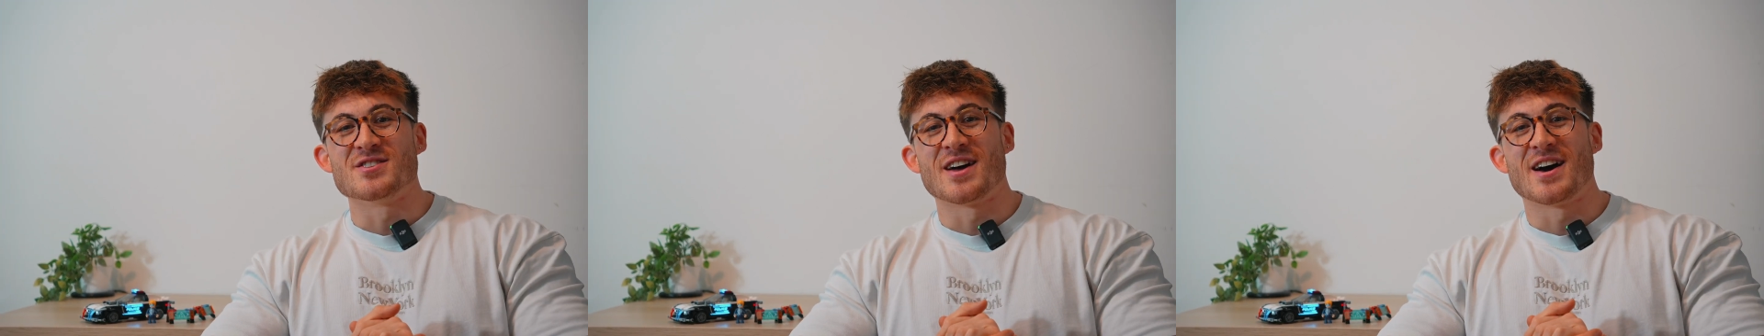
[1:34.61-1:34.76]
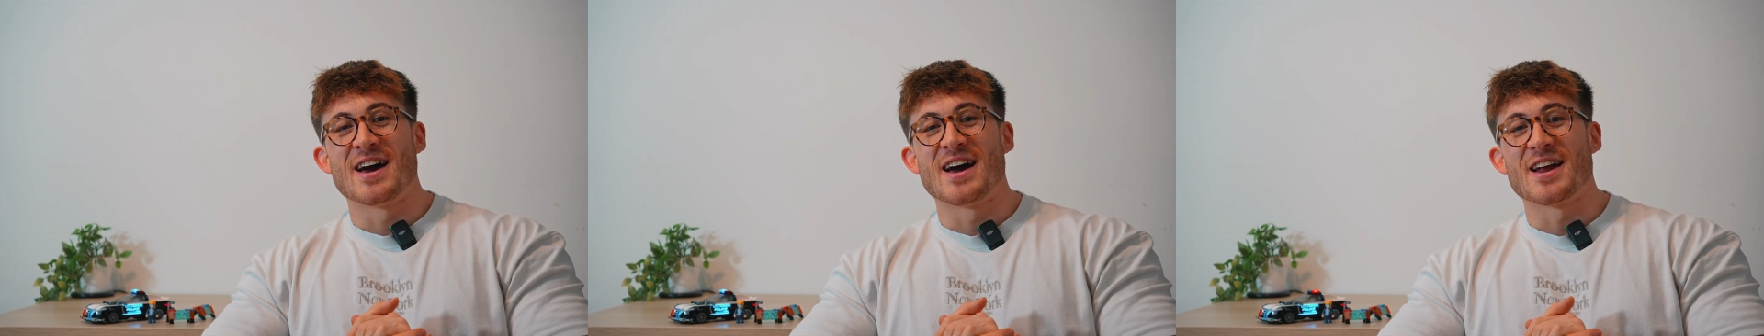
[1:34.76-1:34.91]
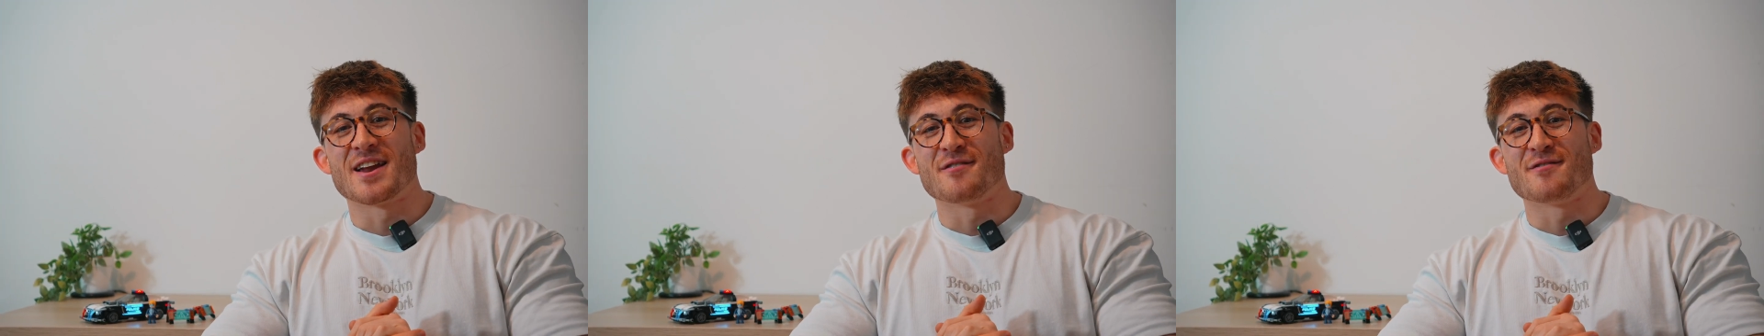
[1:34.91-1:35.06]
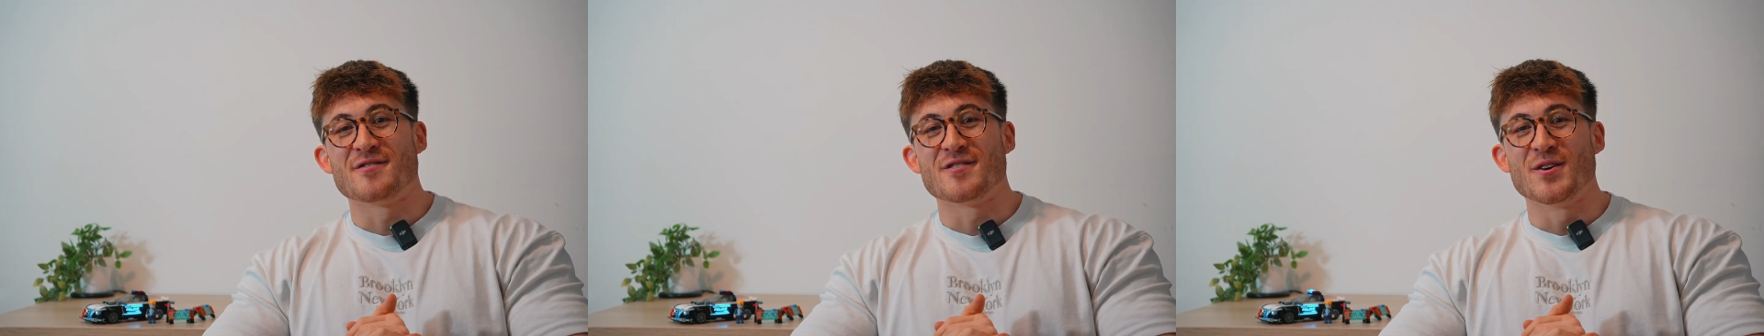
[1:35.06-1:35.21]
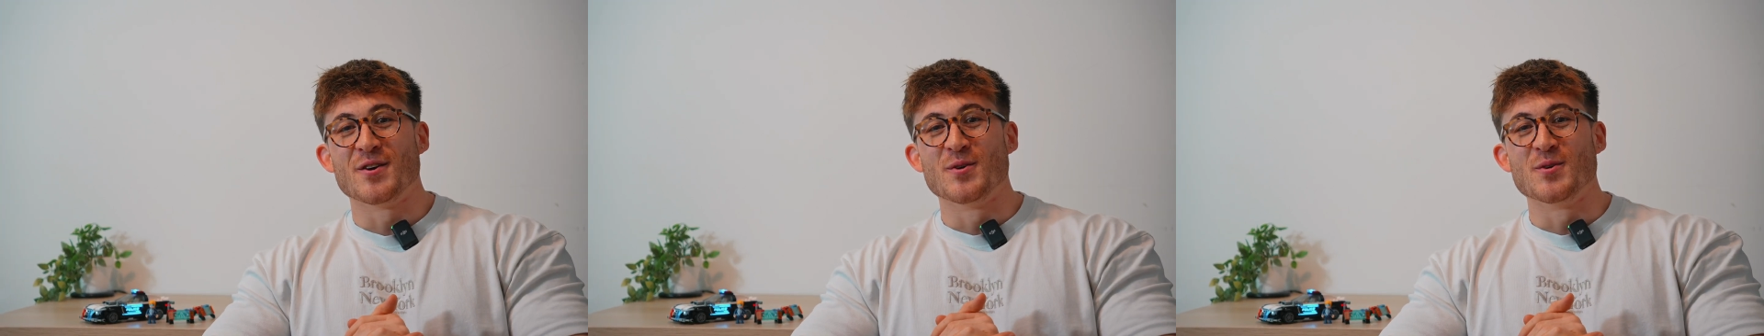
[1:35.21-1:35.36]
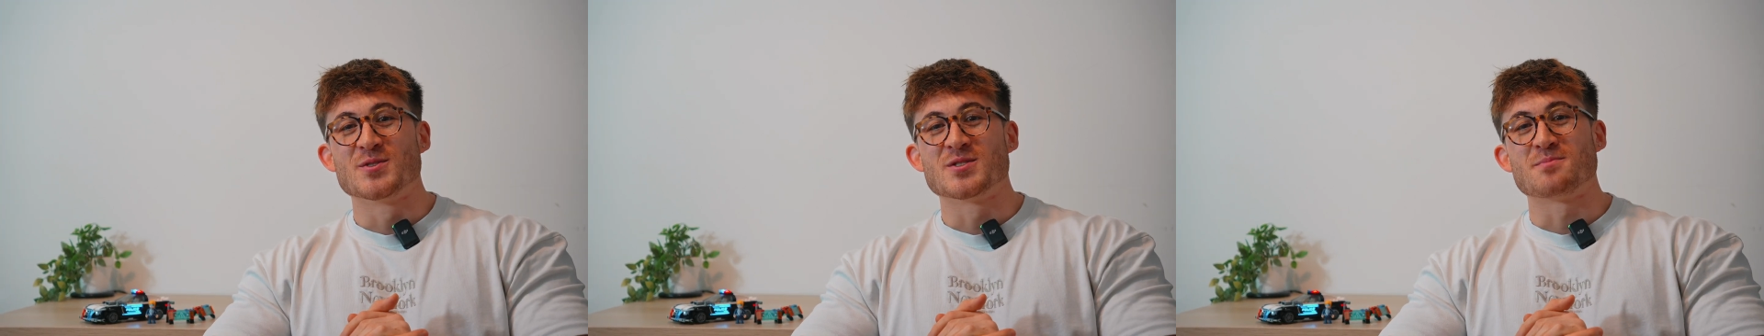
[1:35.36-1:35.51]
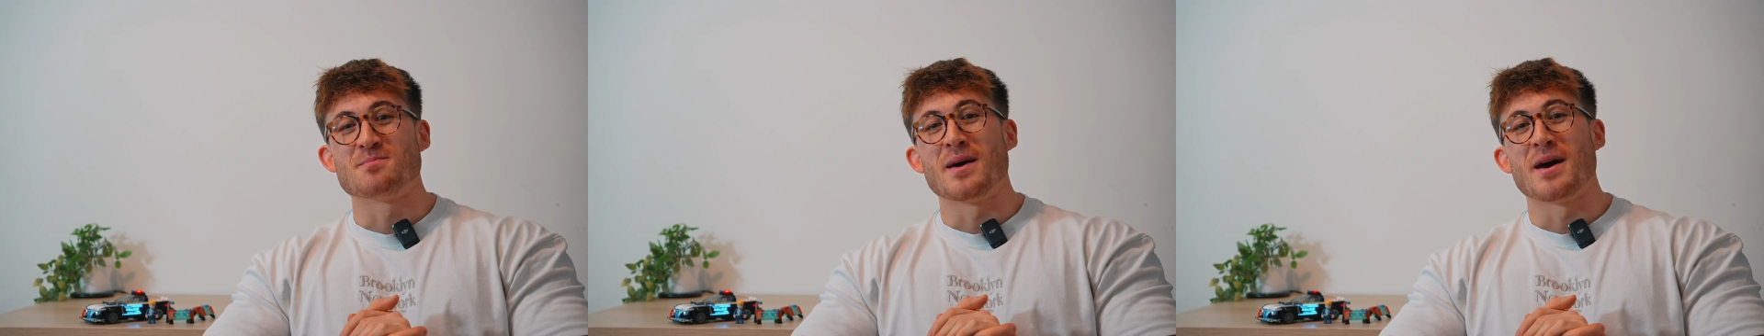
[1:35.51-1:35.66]
that I had a
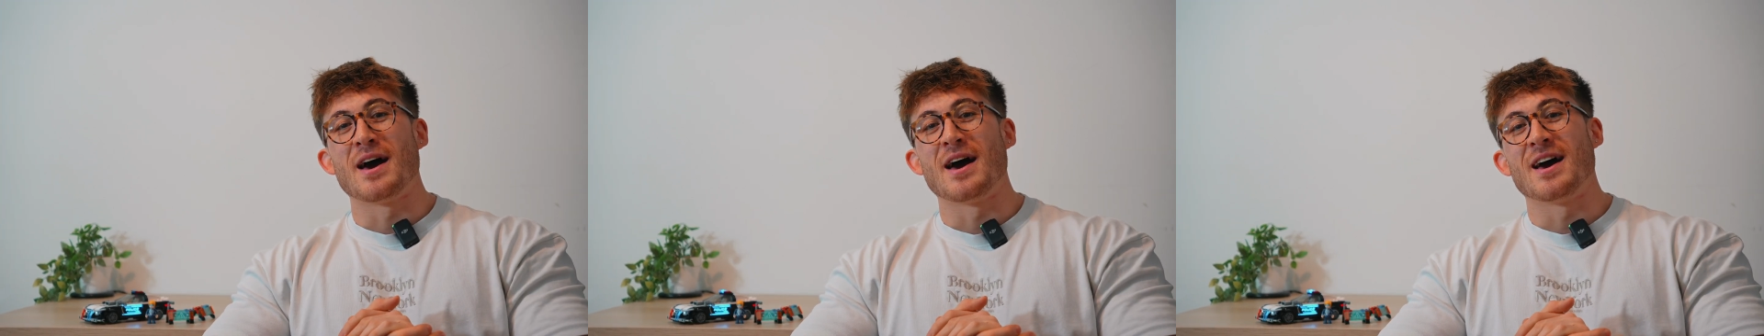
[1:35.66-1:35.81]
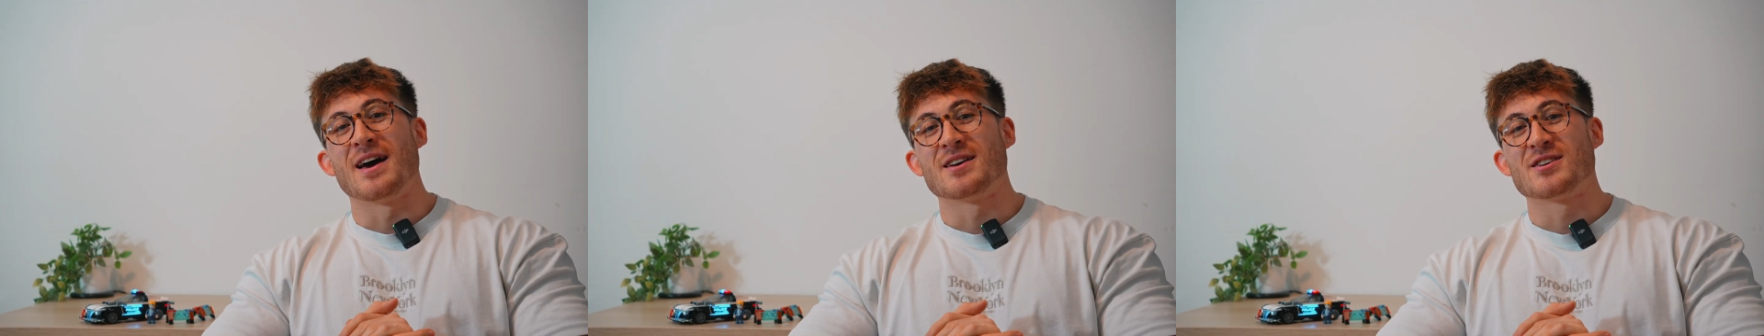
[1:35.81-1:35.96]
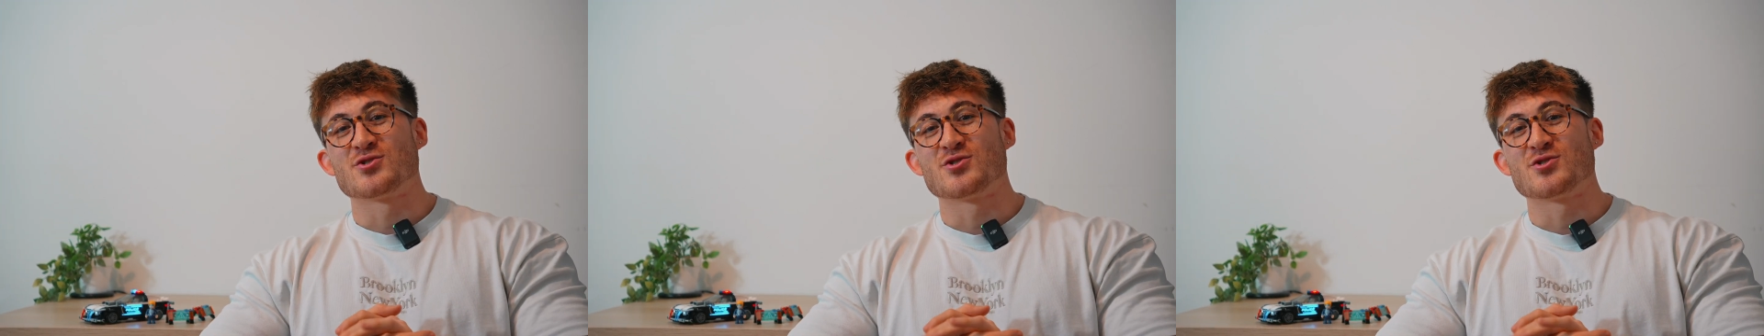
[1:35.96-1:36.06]
few spare